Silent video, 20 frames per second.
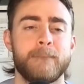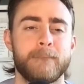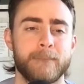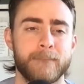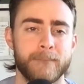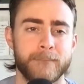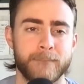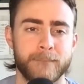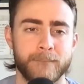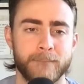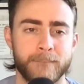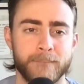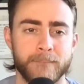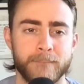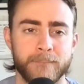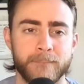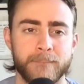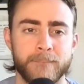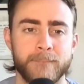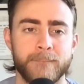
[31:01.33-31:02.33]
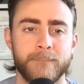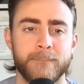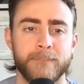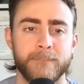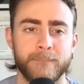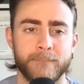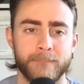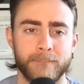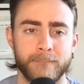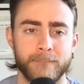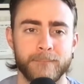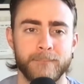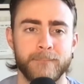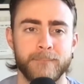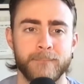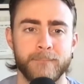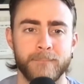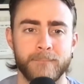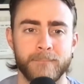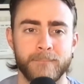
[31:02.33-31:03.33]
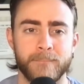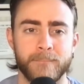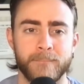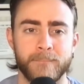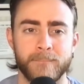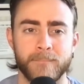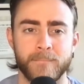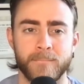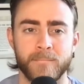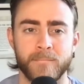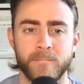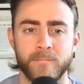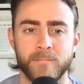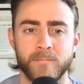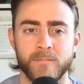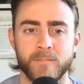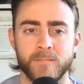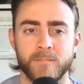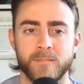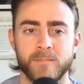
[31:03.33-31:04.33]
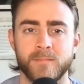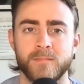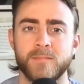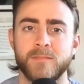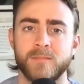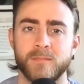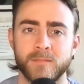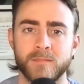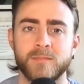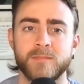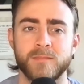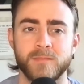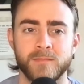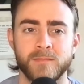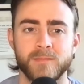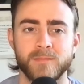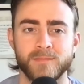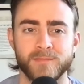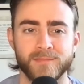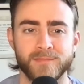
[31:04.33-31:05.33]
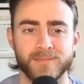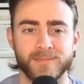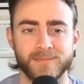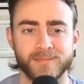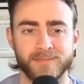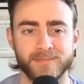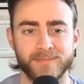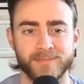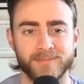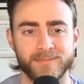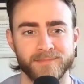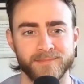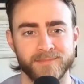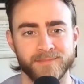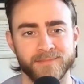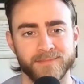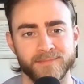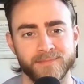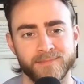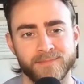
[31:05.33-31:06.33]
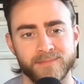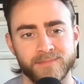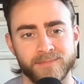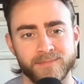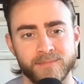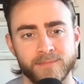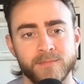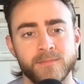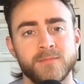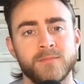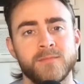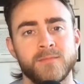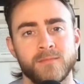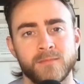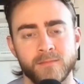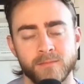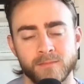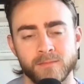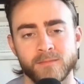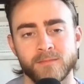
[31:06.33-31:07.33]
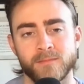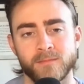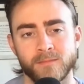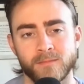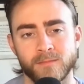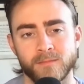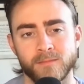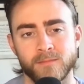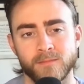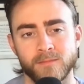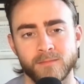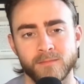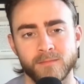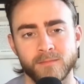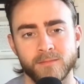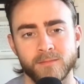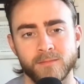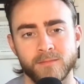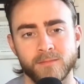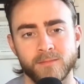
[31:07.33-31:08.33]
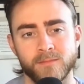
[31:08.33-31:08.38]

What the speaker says: [no speech]